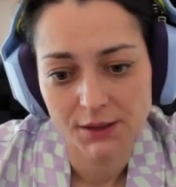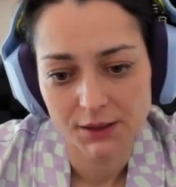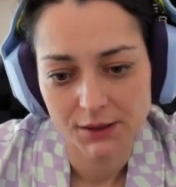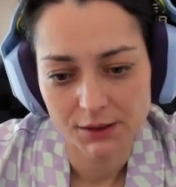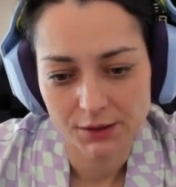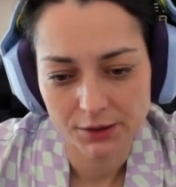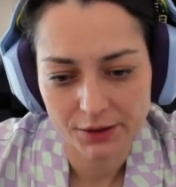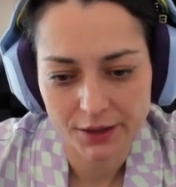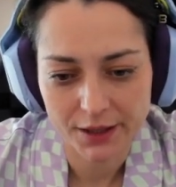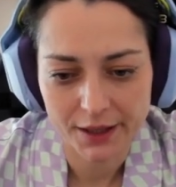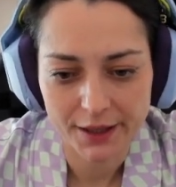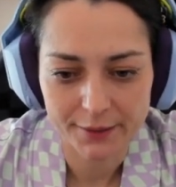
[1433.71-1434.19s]

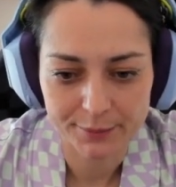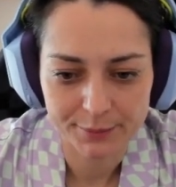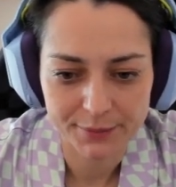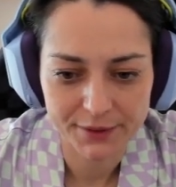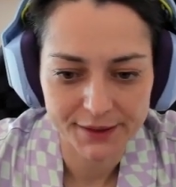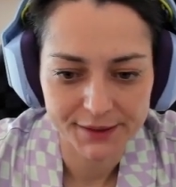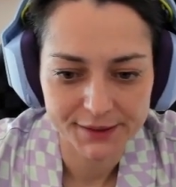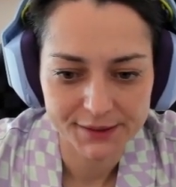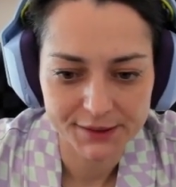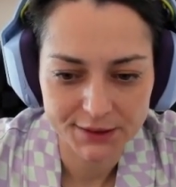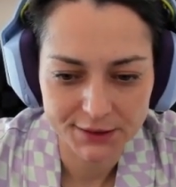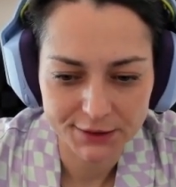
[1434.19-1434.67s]
And okay, I
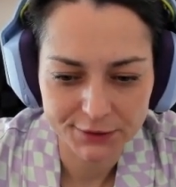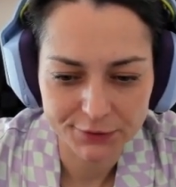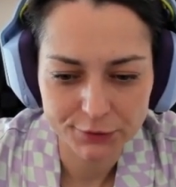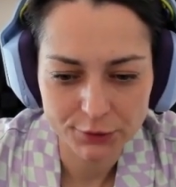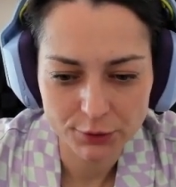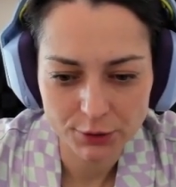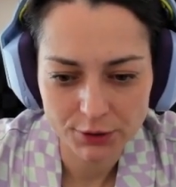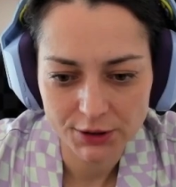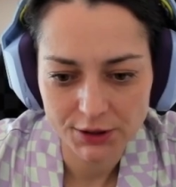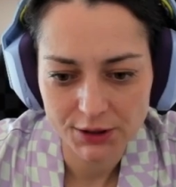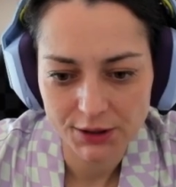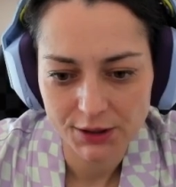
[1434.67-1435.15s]
played
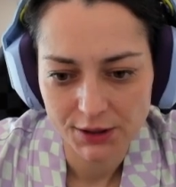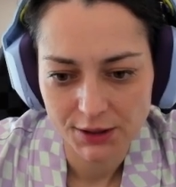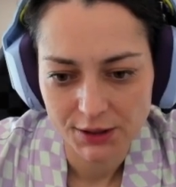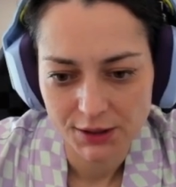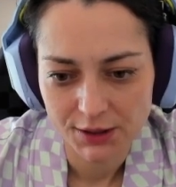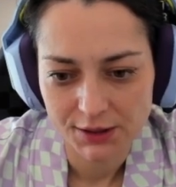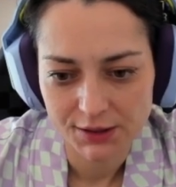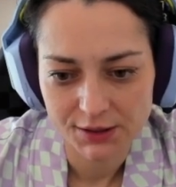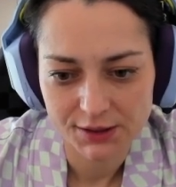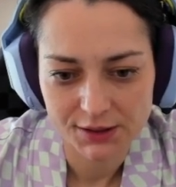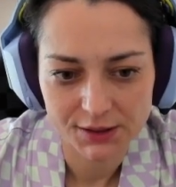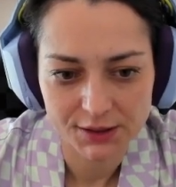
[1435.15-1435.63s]
d4,
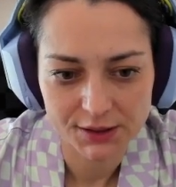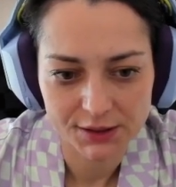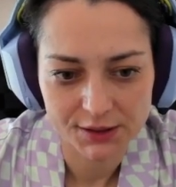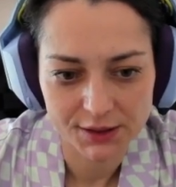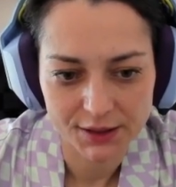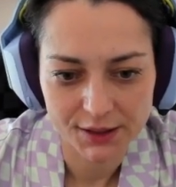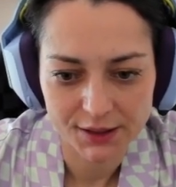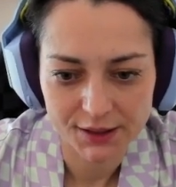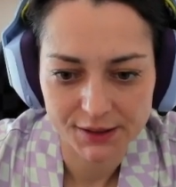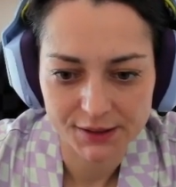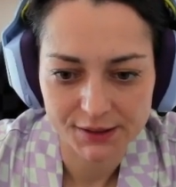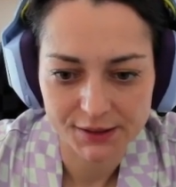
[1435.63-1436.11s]
c
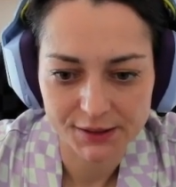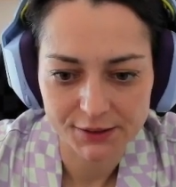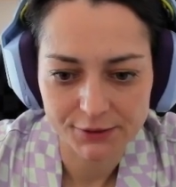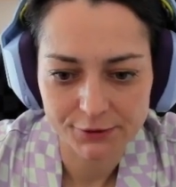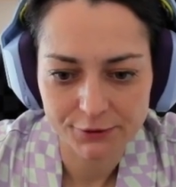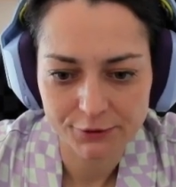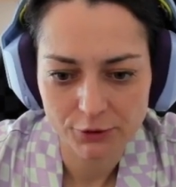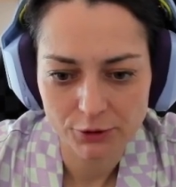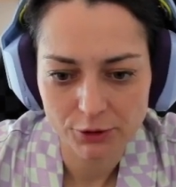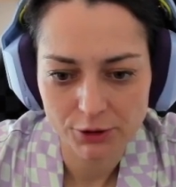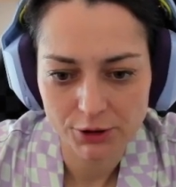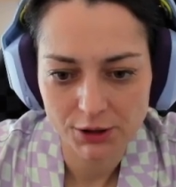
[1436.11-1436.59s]
takes
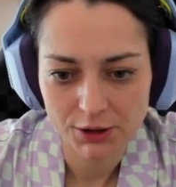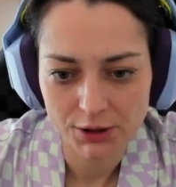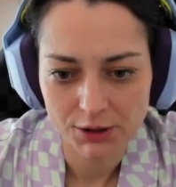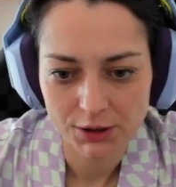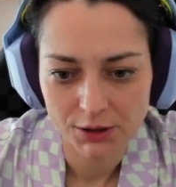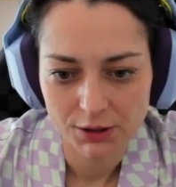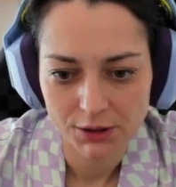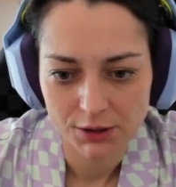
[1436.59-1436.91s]
d4.